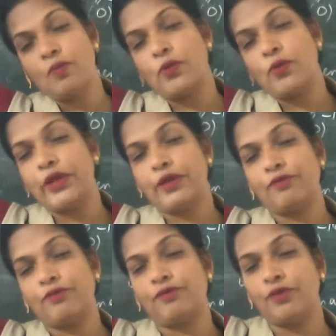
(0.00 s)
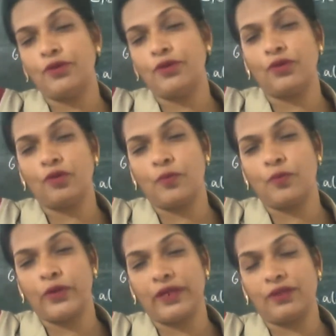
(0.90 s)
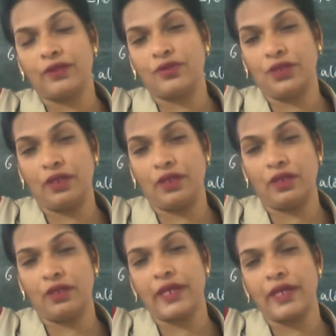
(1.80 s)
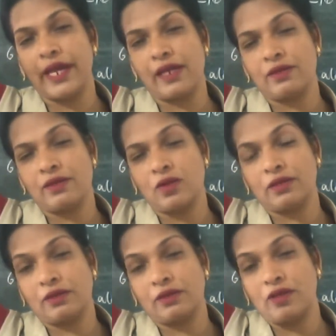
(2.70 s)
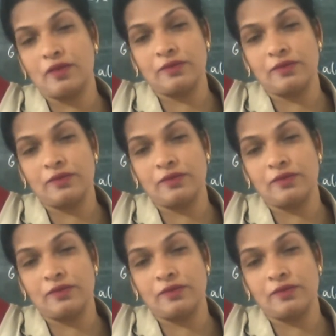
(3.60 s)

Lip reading: 0.4, 0.3, and on the top,